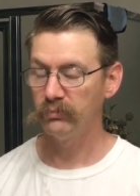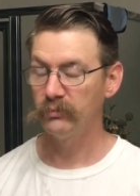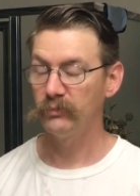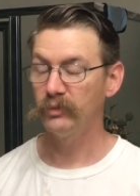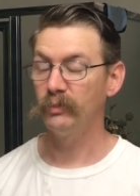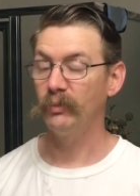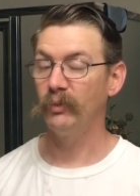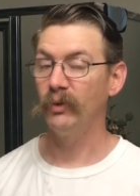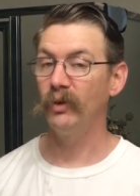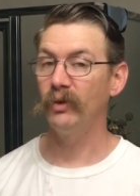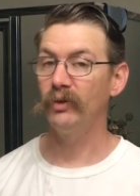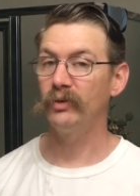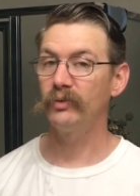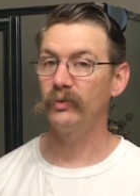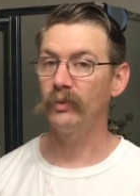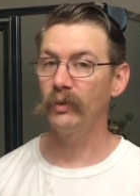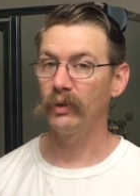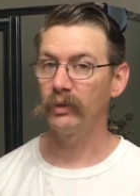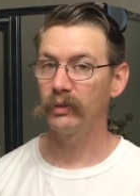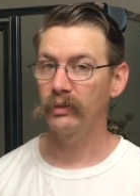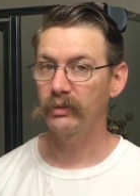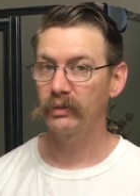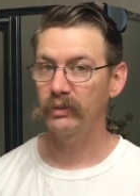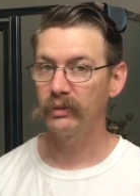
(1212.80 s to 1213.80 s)
tomorrow's
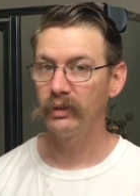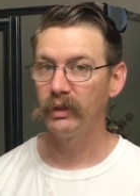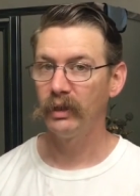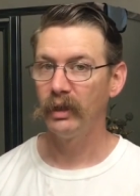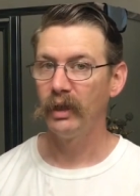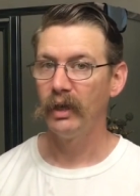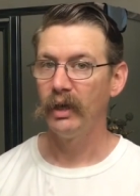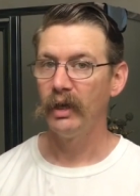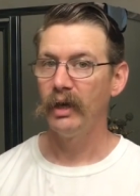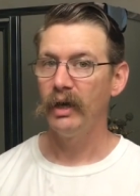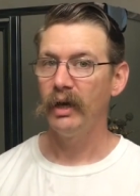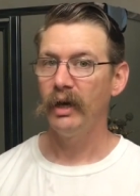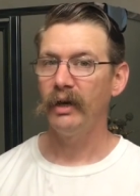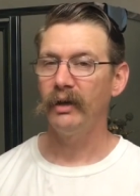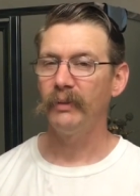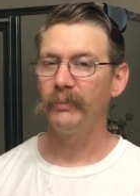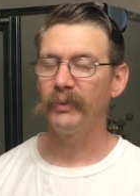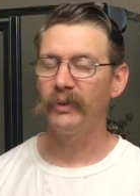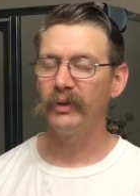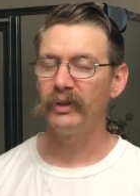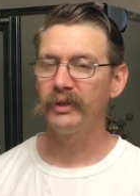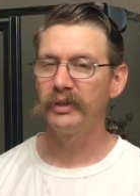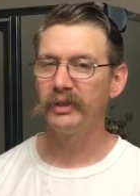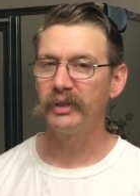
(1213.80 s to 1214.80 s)
work. I'll
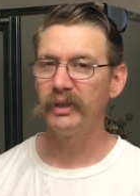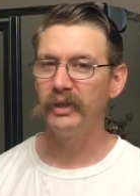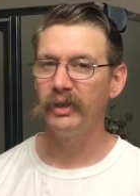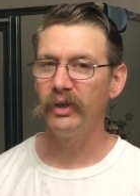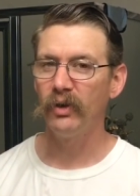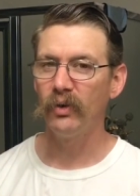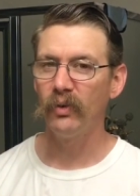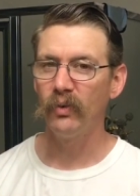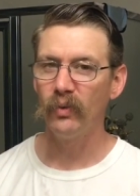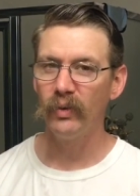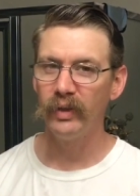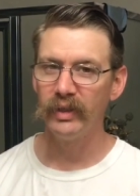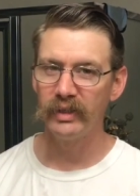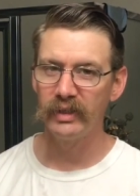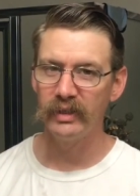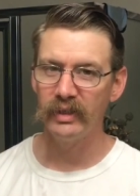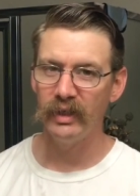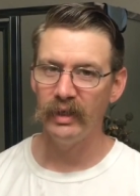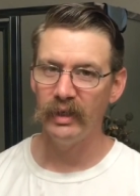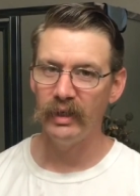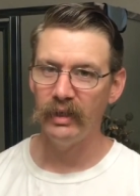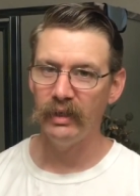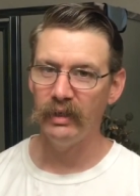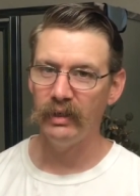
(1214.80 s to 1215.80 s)
probably see y'all
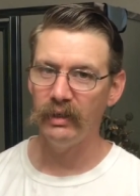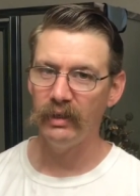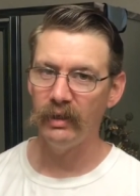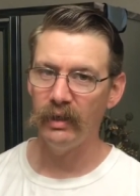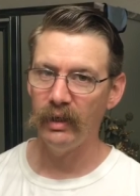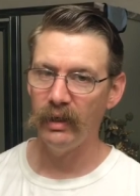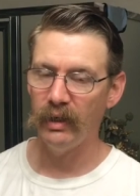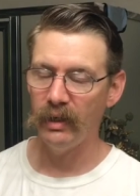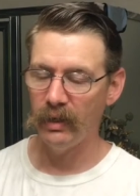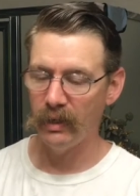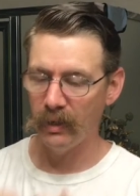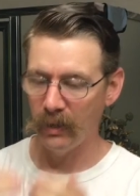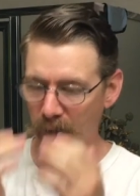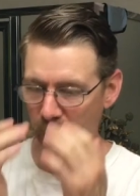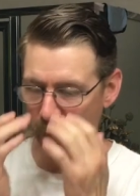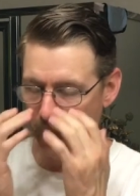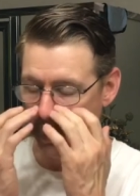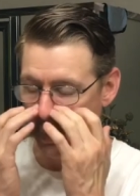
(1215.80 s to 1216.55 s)
Wednesday, and